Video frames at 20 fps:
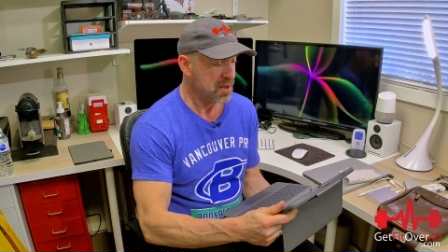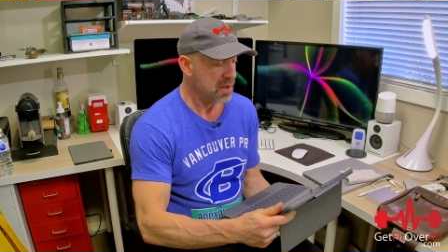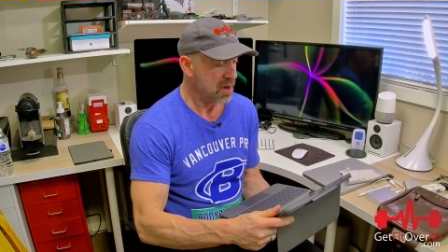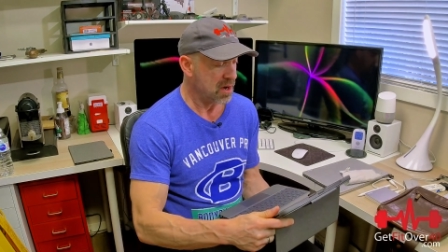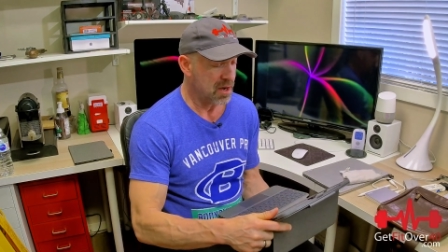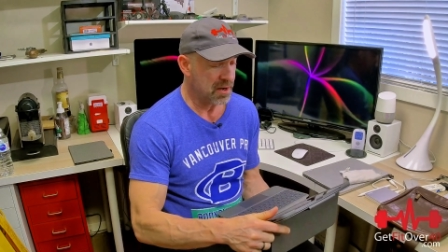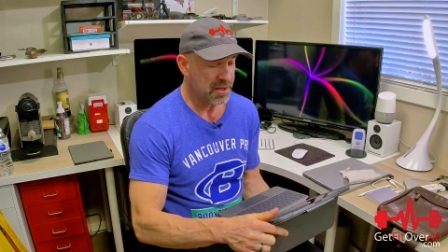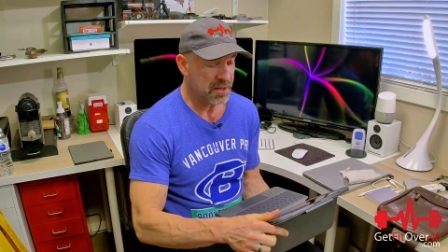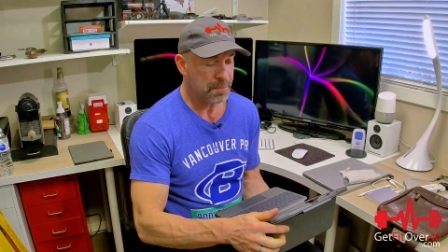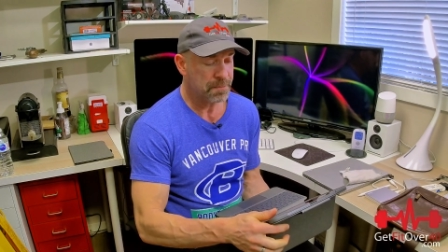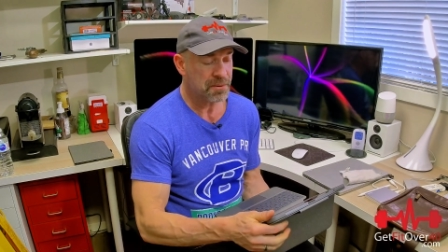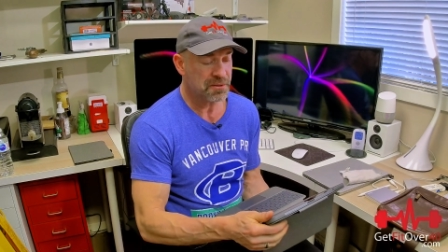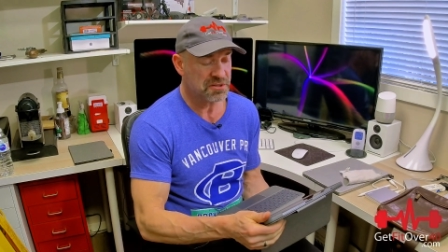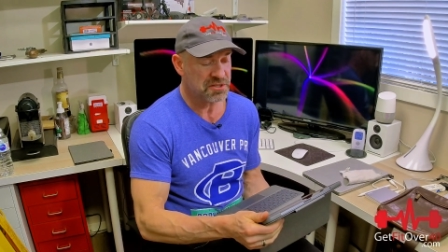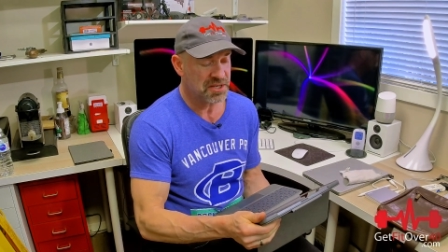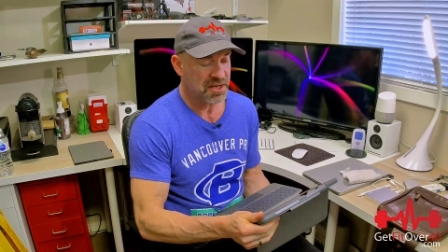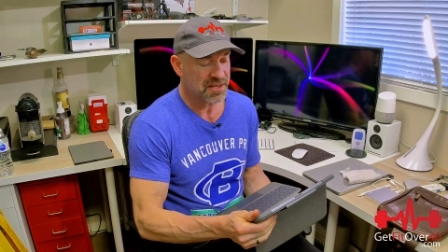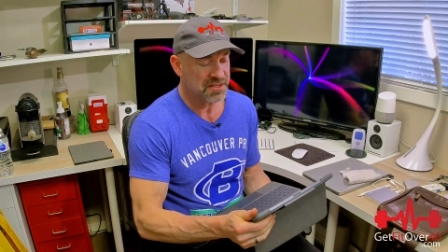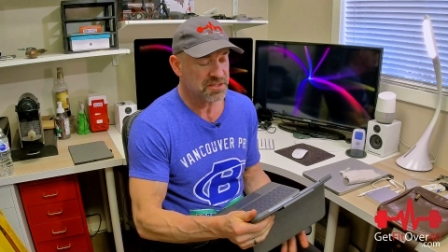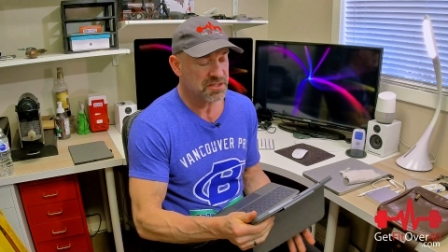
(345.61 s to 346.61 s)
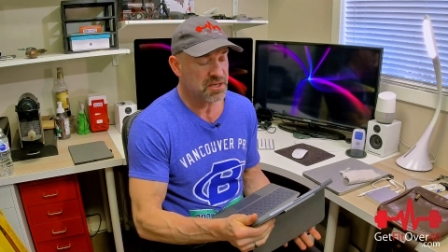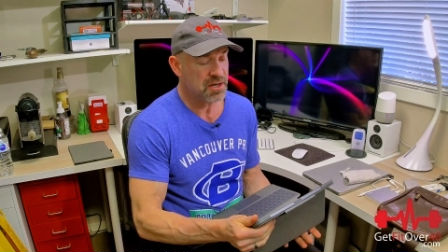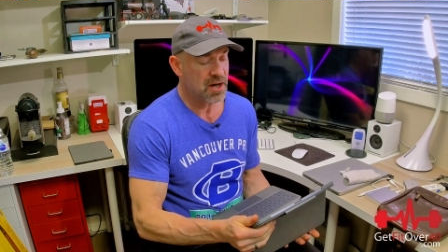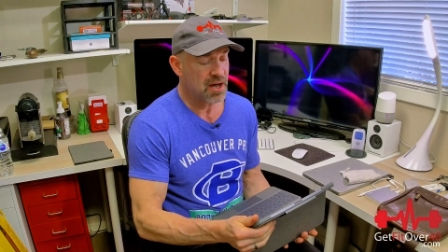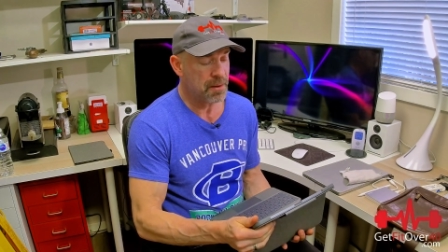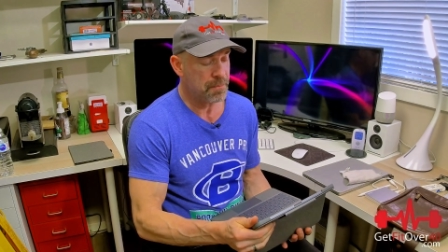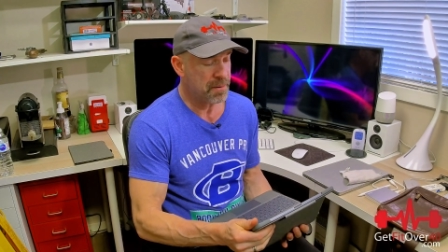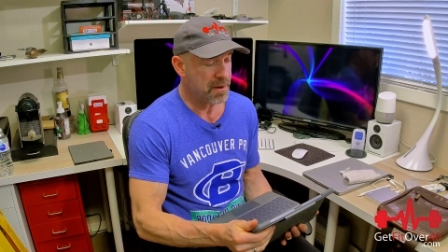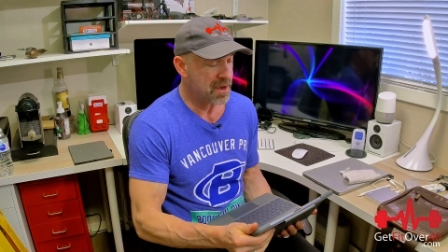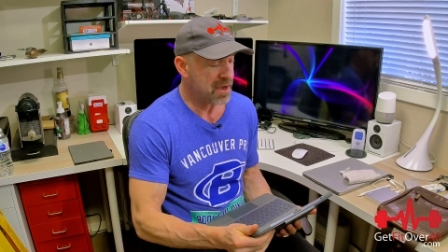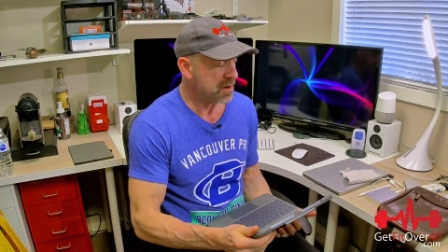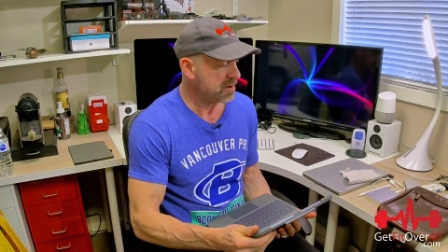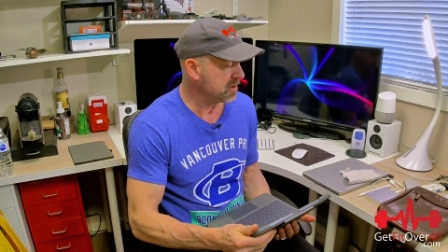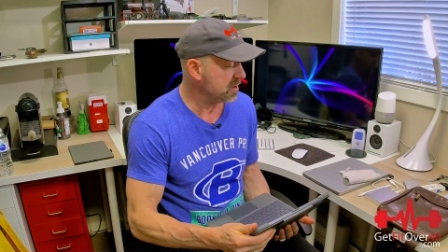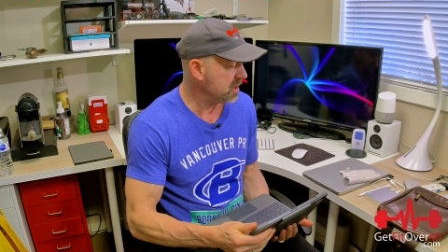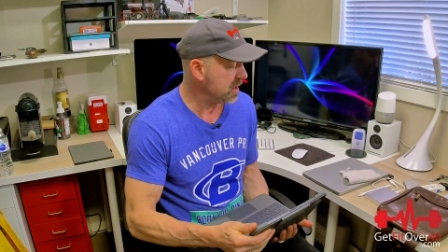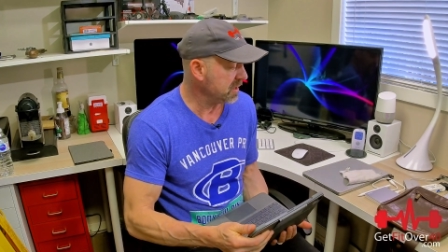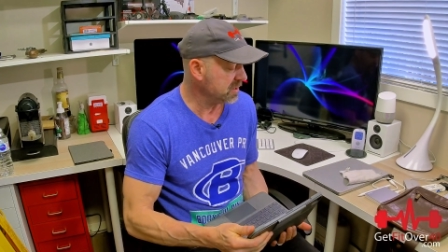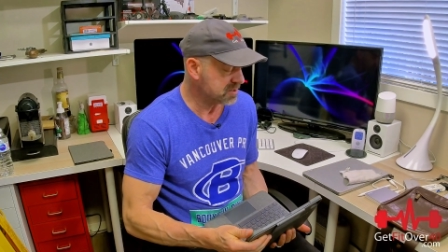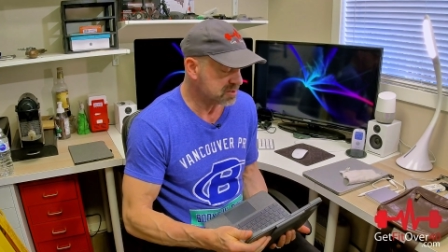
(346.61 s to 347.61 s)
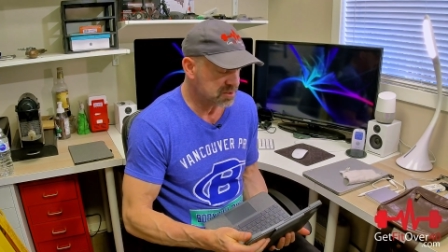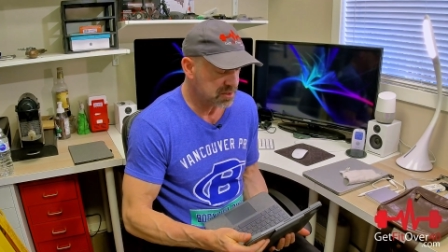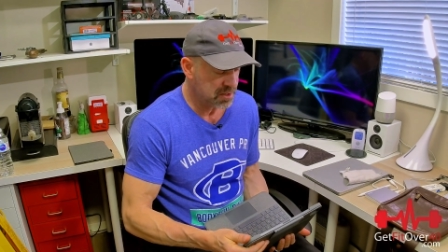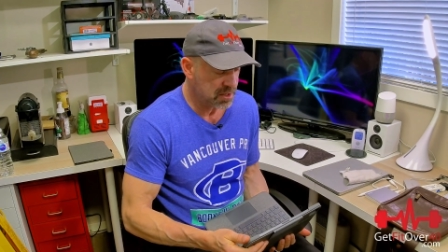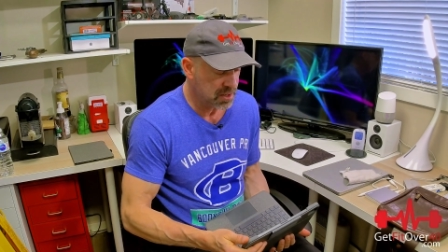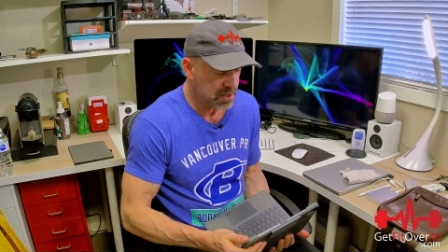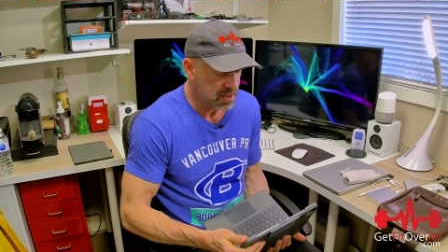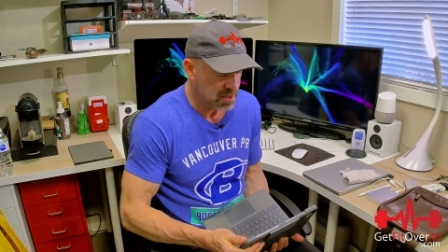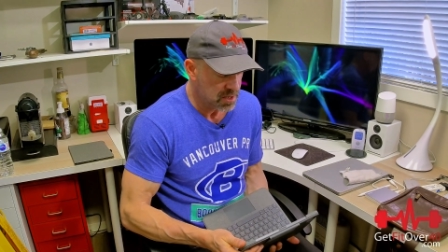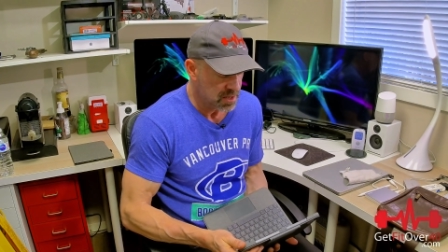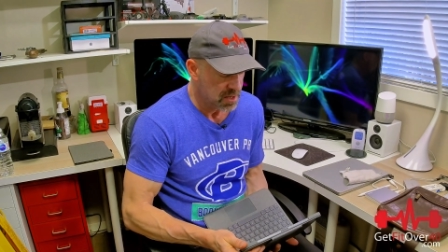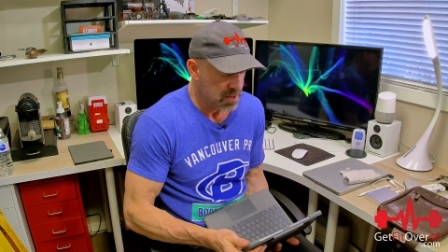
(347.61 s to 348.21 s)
Uh, it protects the iPad nicely.